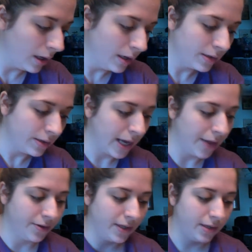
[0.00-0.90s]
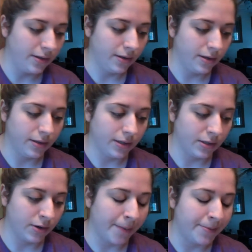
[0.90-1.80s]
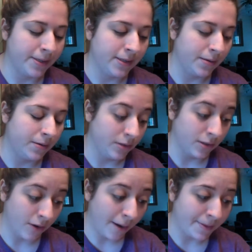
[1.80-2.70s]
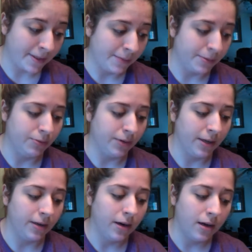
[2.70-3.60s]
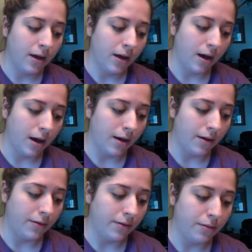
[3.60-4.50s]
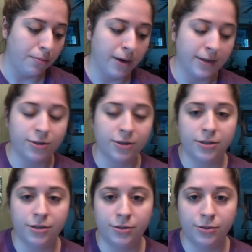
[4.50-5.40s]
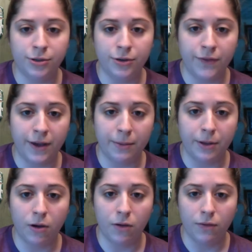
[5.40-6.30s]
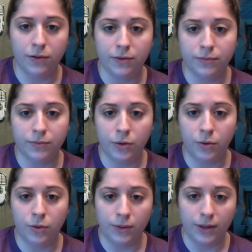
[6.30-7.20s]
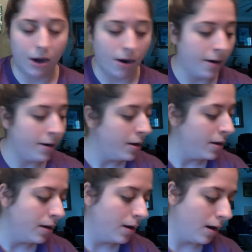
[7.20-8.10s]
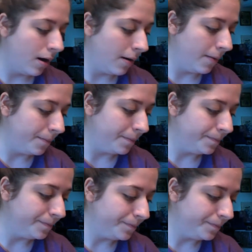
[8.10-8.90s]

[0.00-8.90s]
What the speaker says: so yeah, there's a discrepancy between the pressure to choose your family over who you really are. Um,